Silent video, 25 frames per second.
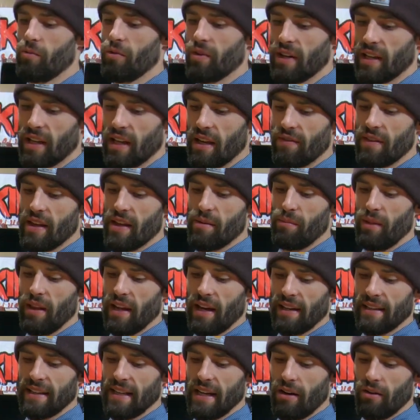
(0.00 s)
want to give that
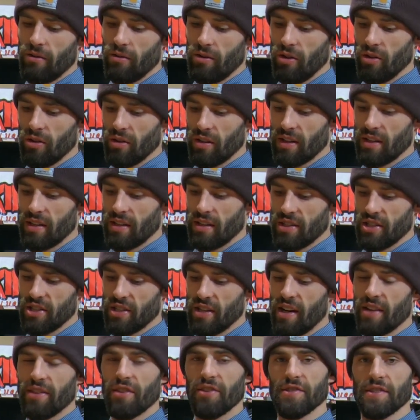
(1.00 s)
blacked out look a
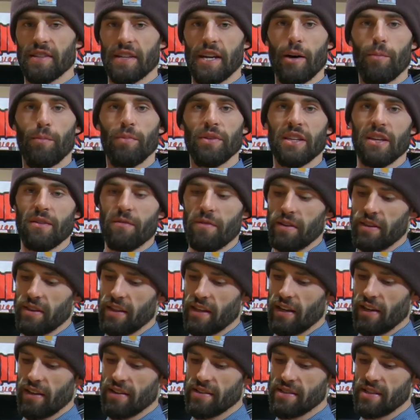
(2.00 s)
shot, there's a couple different
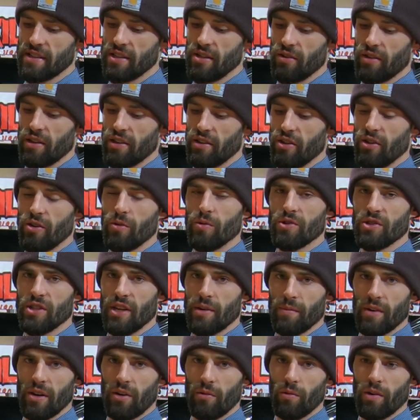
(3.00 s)
things you can do, which
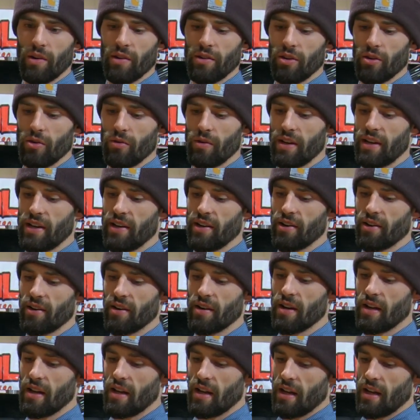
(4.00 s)
I'm going to run through here.